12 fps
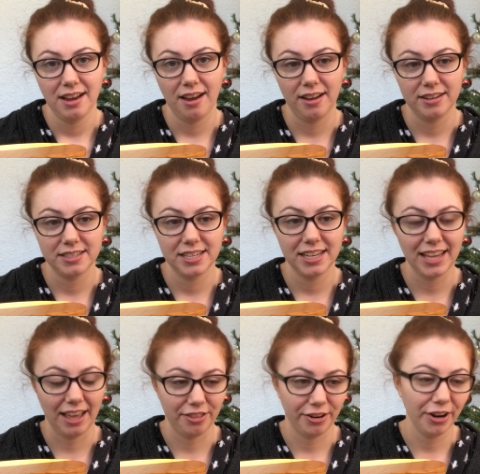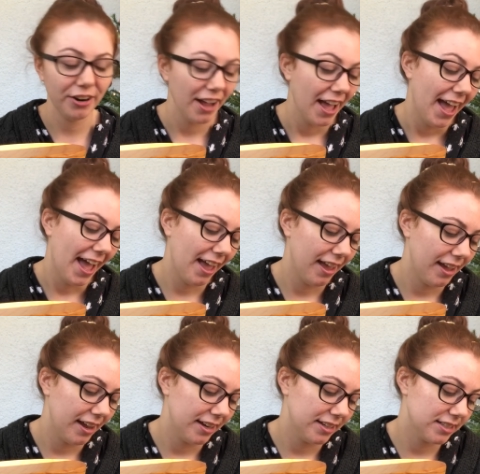uh, together.
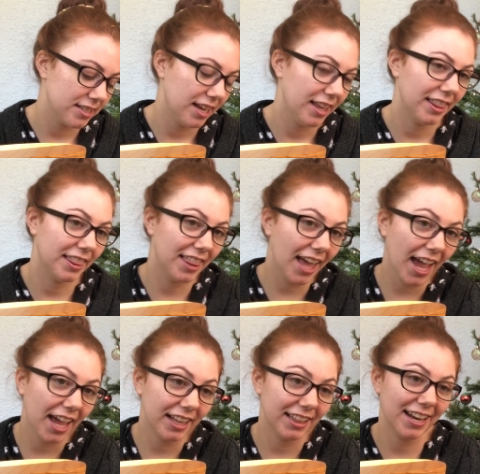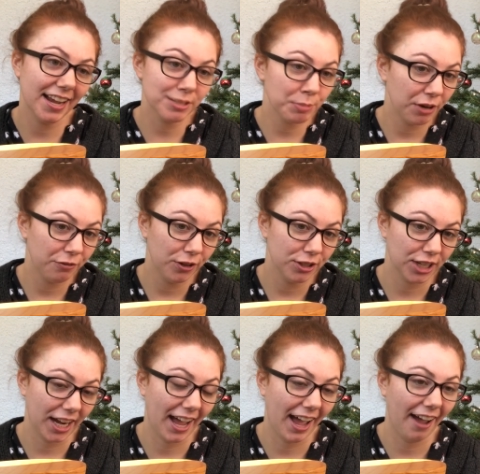And then the next bit of footage I
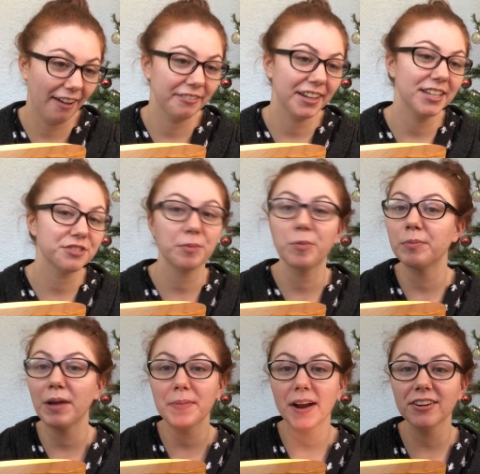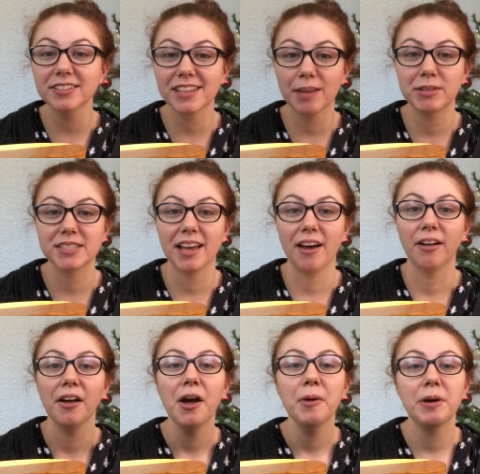have is from when my parents came to sail.
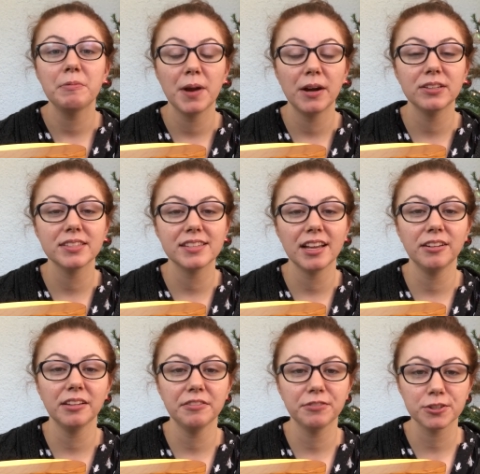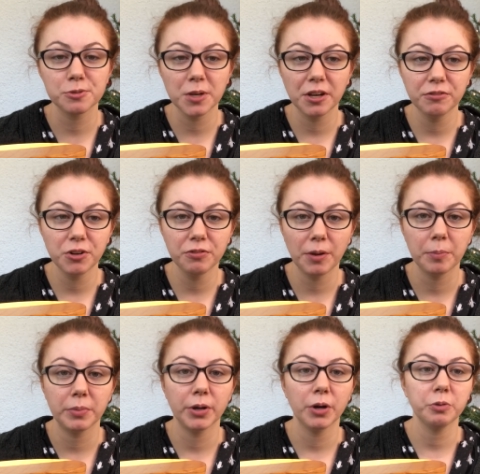My parents sailed the first week of
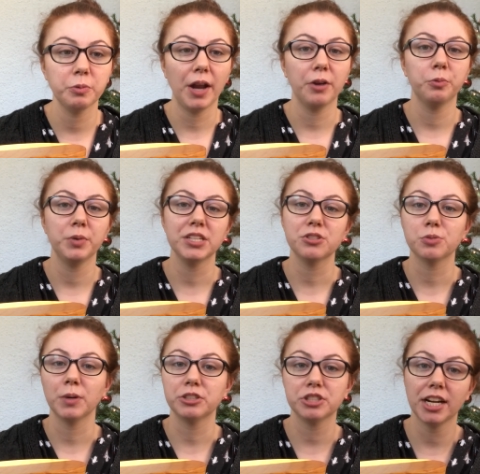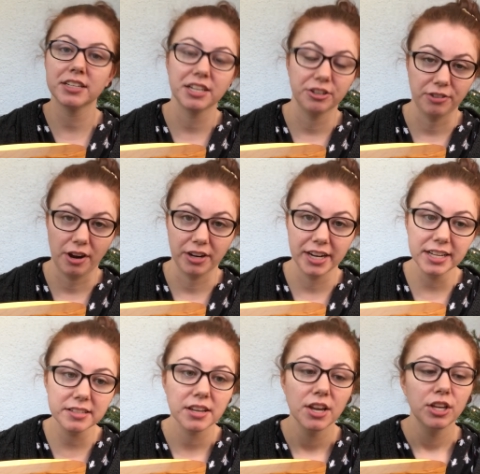November when we switched
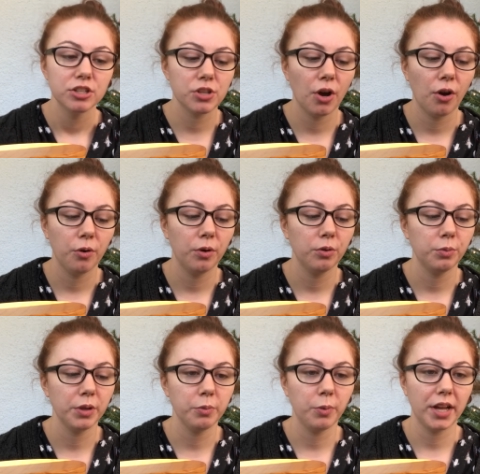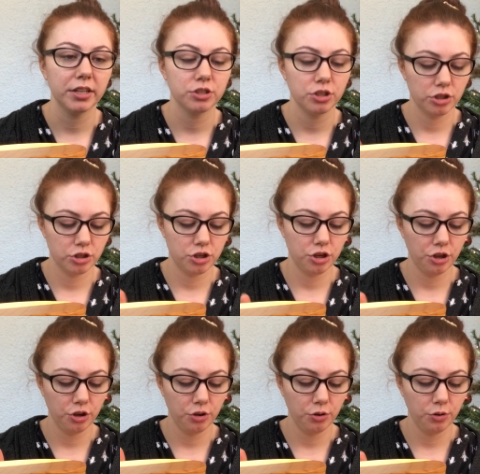itineraries. So we went
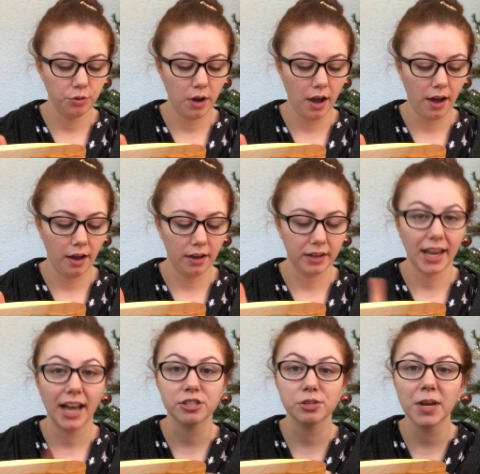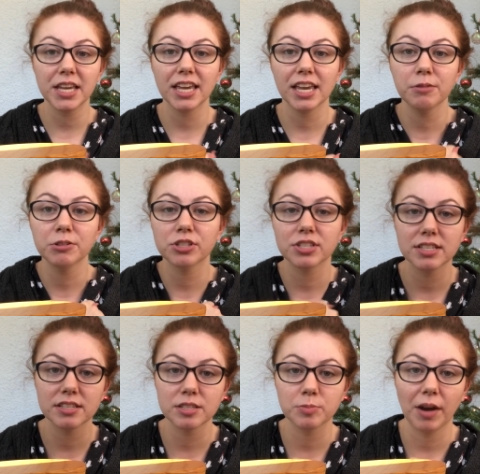to uh, Castaway Cay, which is
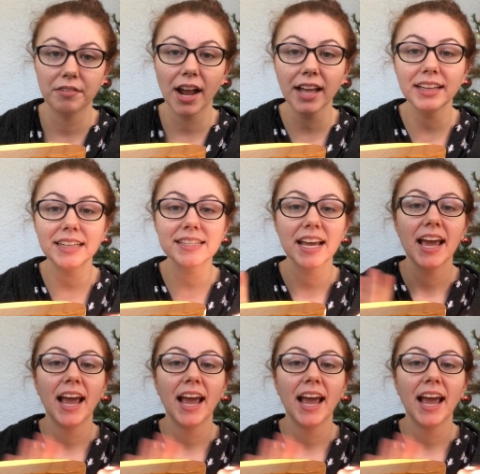Disney's private island,